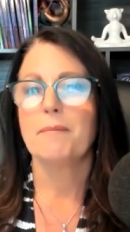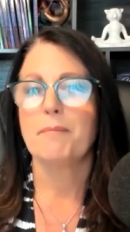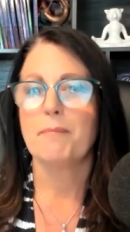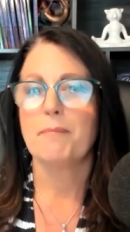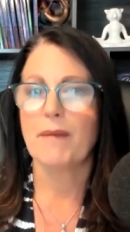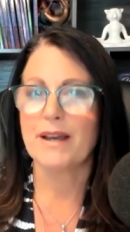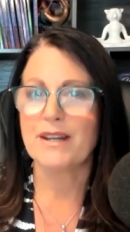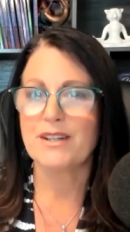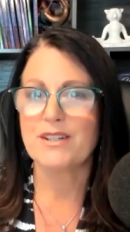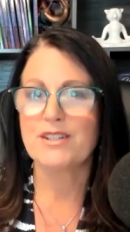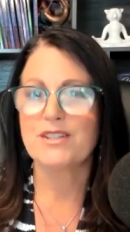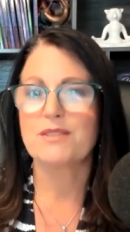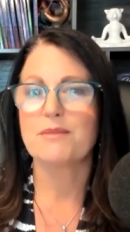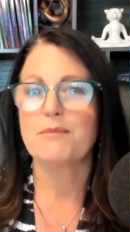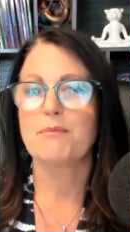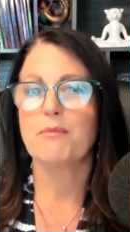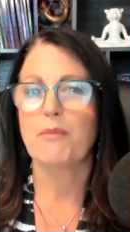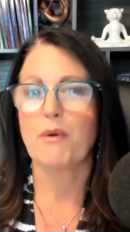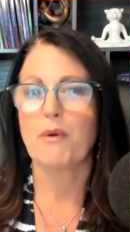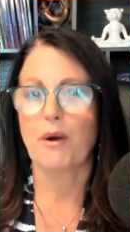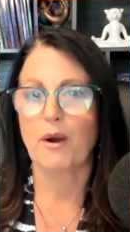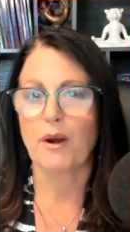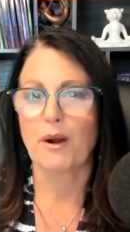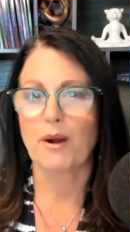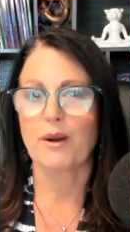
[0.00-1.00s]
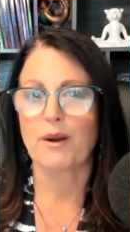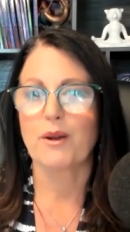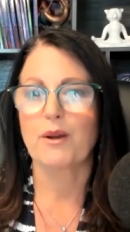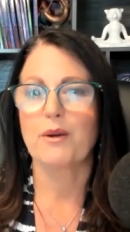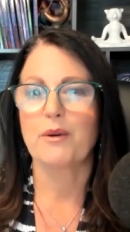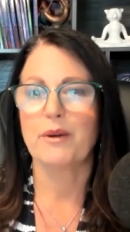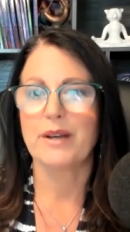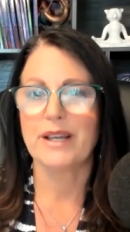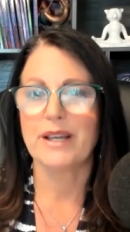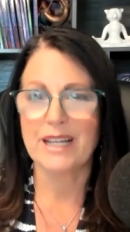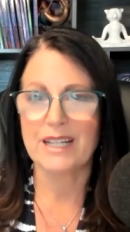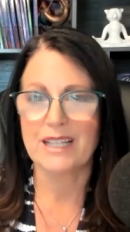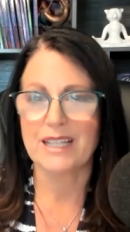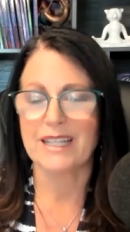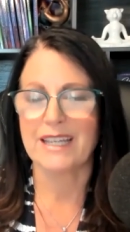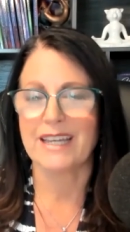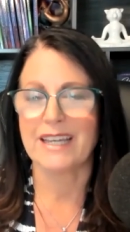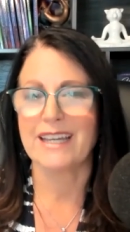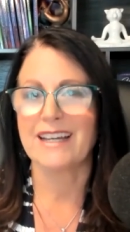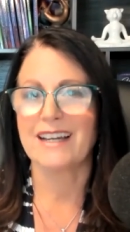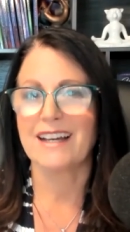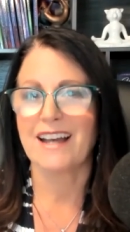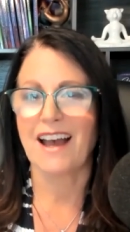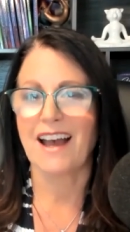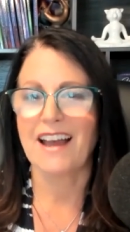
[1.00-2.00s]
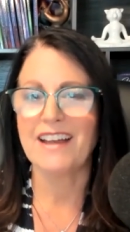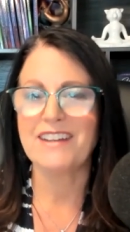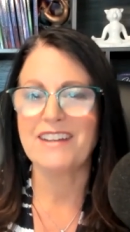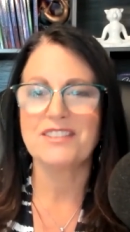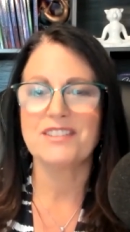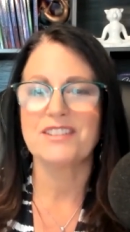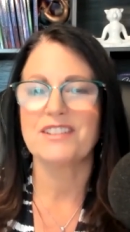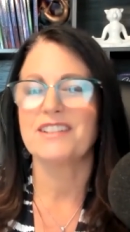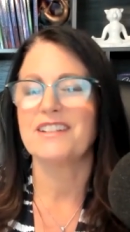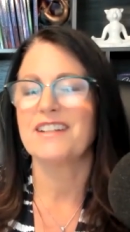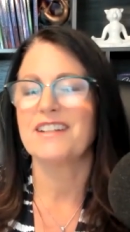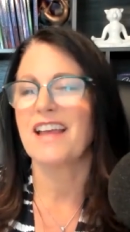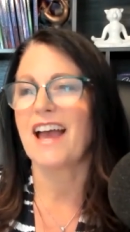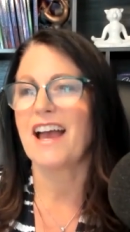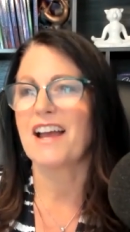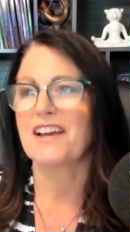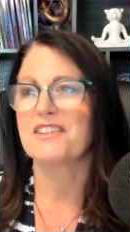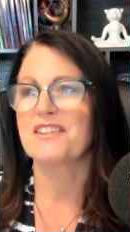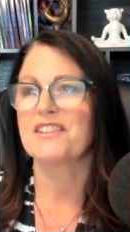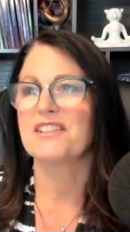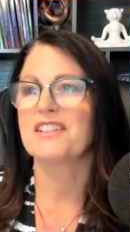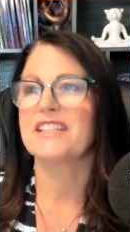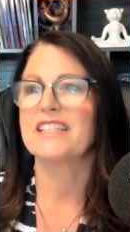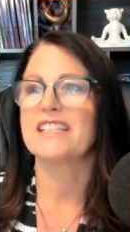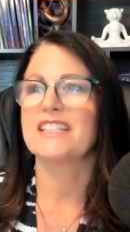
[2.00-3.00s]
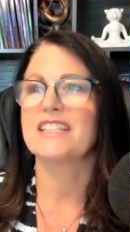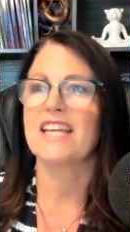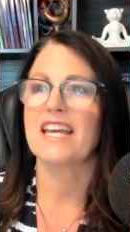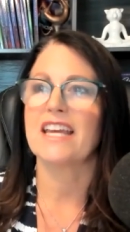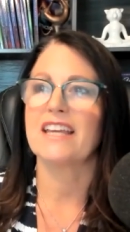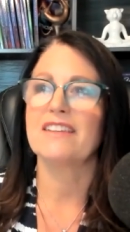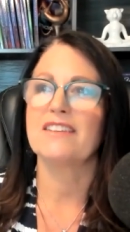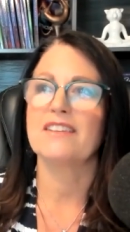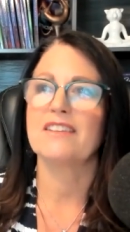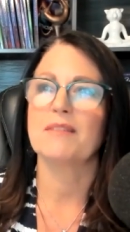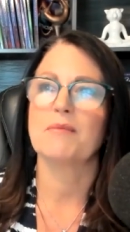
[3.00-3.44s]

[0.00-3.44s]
much more quickly. I should actually take